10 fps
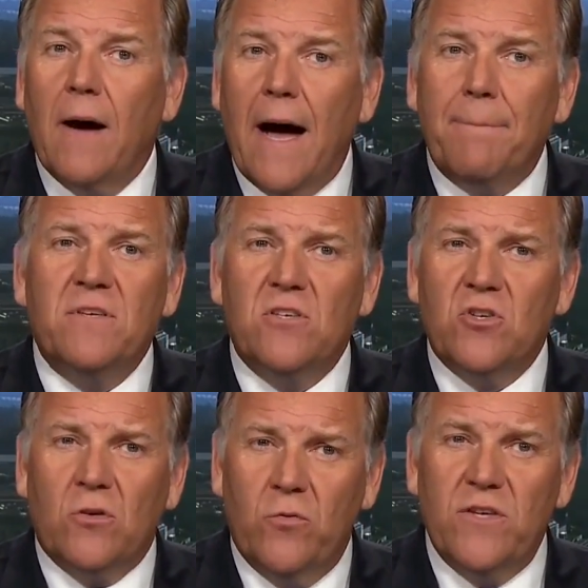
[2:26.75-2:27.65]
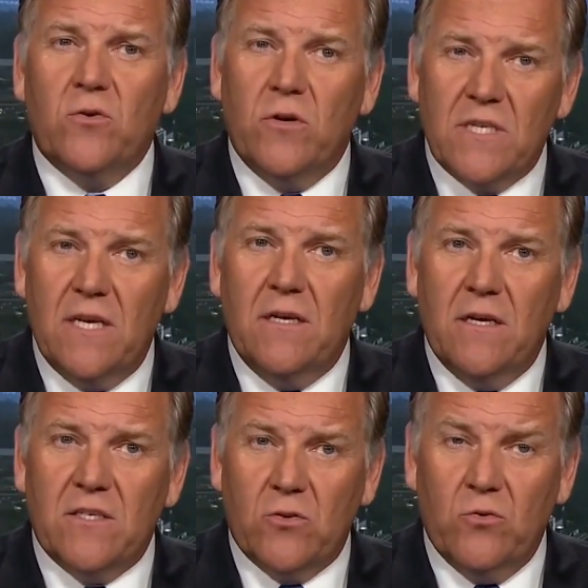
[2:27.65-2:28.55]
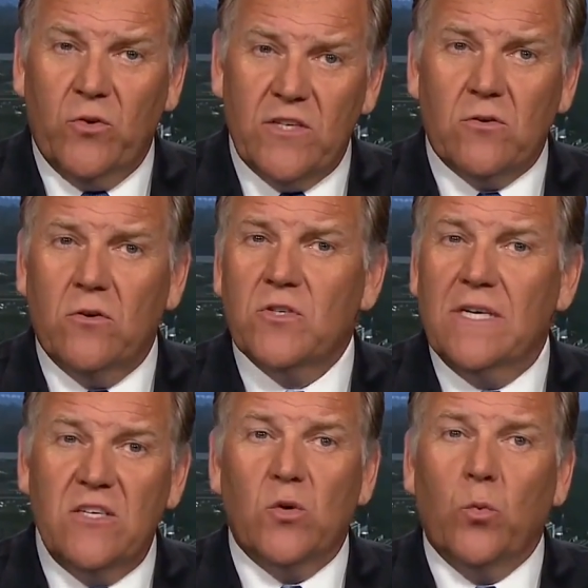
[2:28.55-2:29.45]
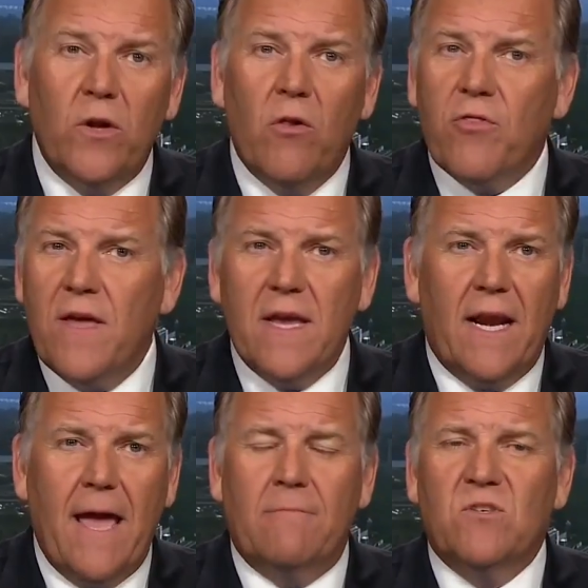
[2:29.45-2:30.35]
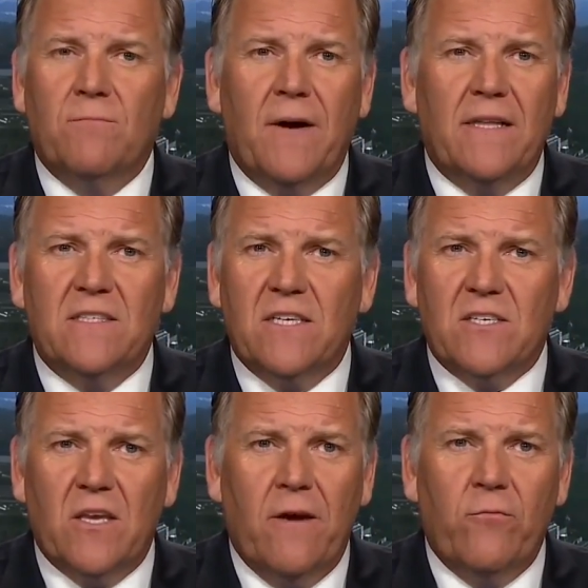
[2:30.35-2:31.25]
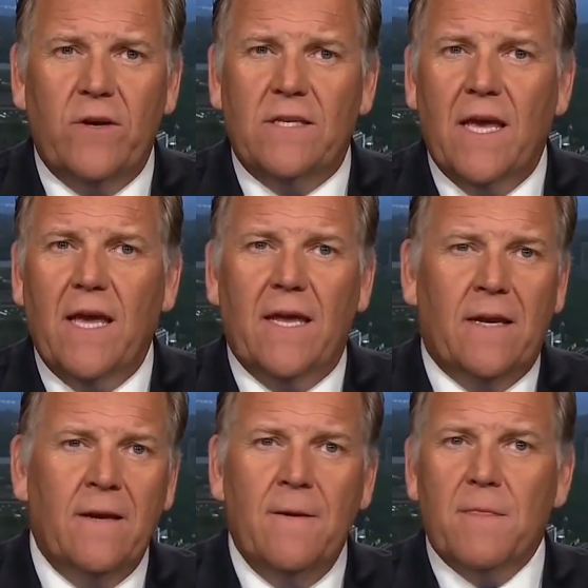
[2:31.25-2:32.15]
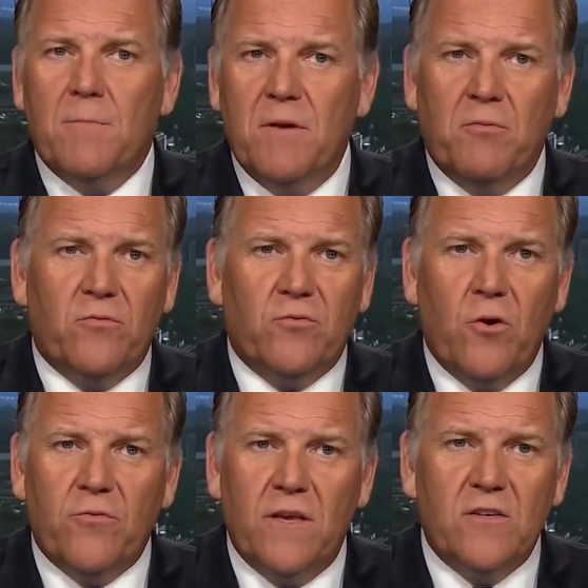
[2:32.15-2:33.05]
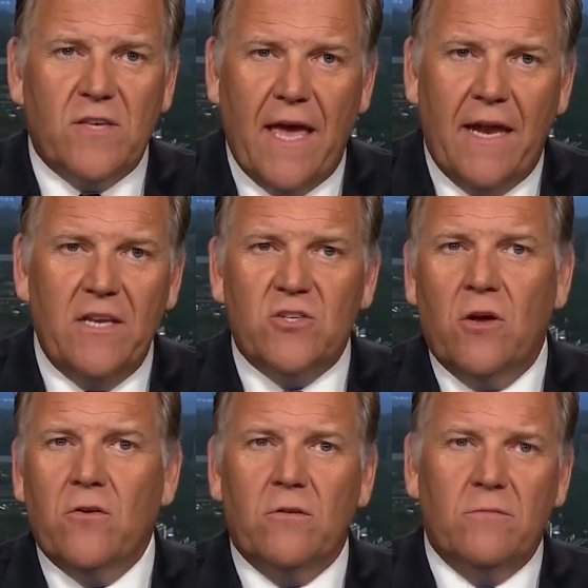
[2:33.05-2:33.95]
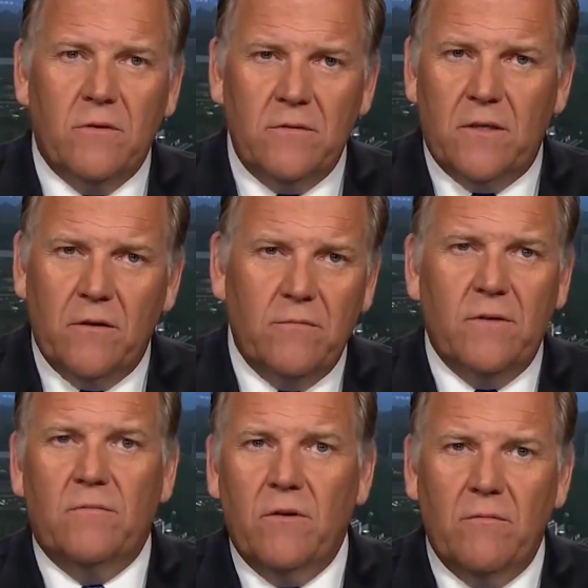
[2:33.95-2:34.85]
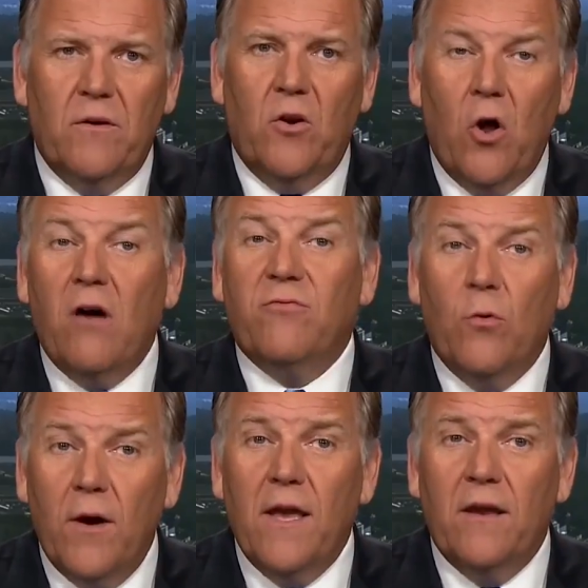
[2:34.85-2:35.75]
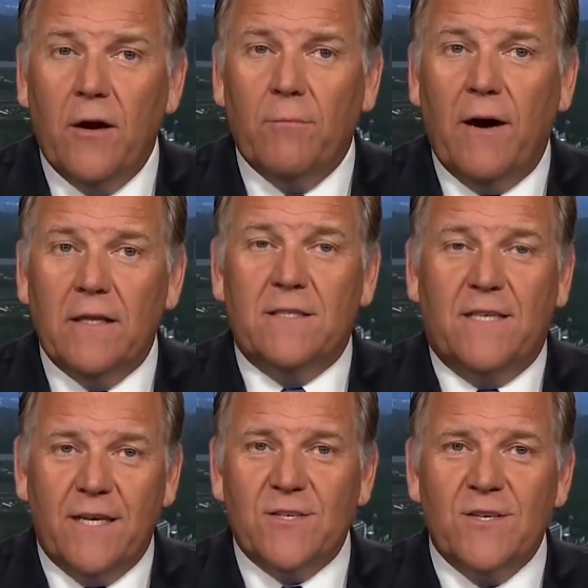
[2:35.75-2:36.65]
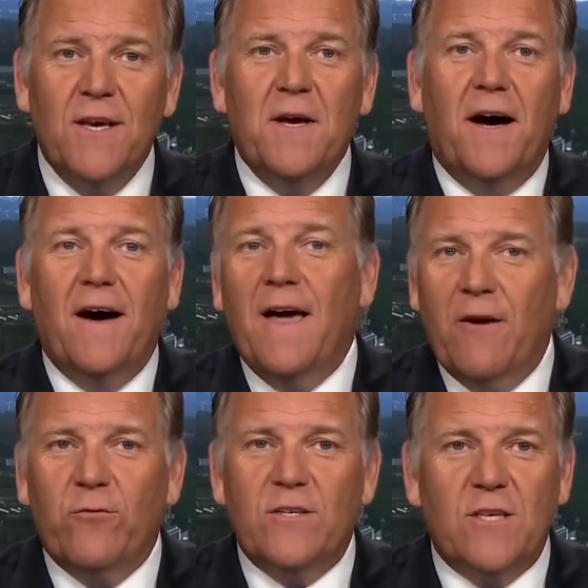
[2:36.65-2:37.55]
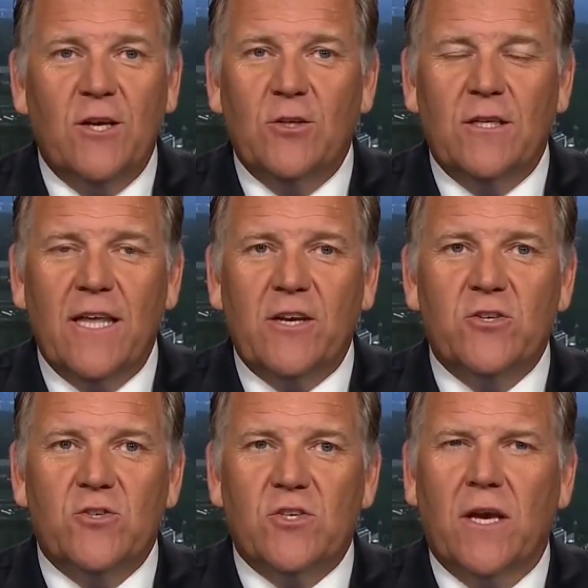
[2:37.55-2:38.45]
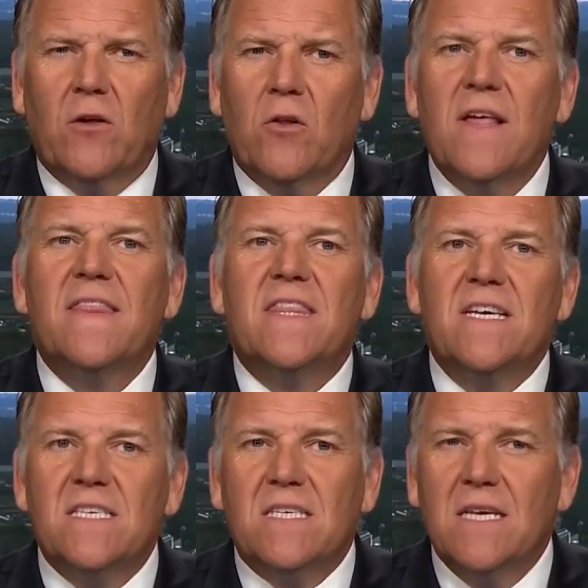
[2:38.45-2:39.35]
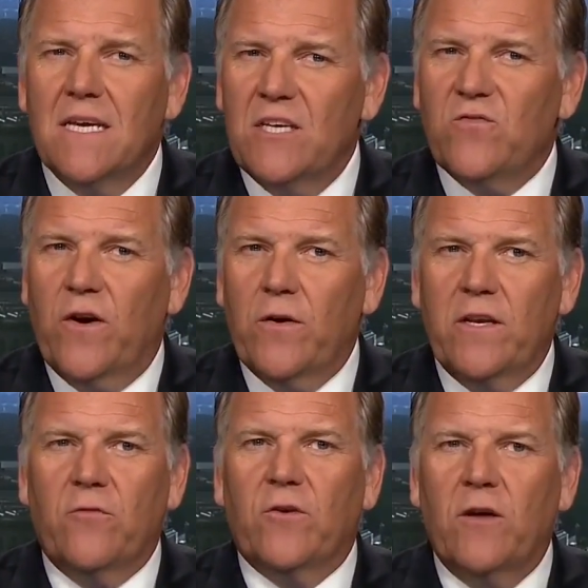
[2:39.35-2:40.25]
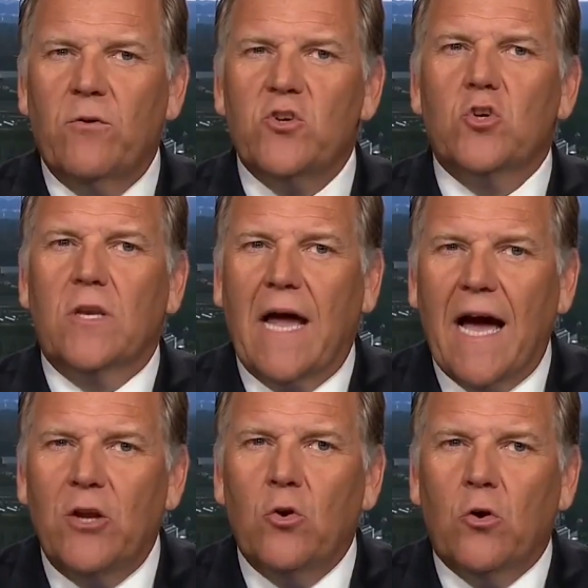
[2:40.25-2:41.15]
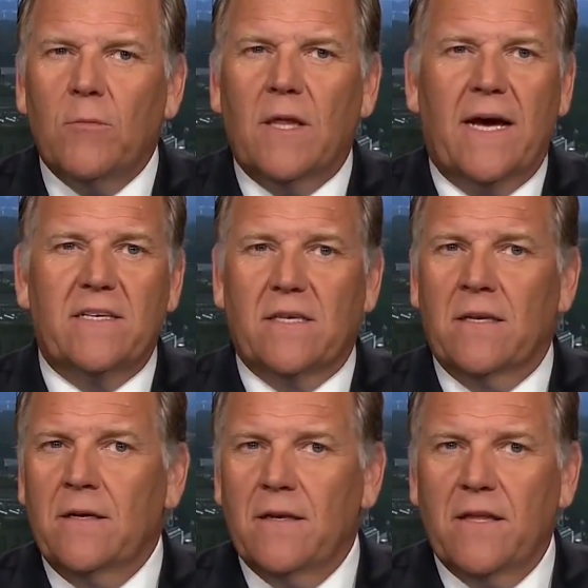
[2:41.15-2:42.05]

Opposition research is a real thing, and it happens in politics every day. And people throw things at each other, you know, in an awful way in our politics every single election cycle. This is very different, and we should not normalize it.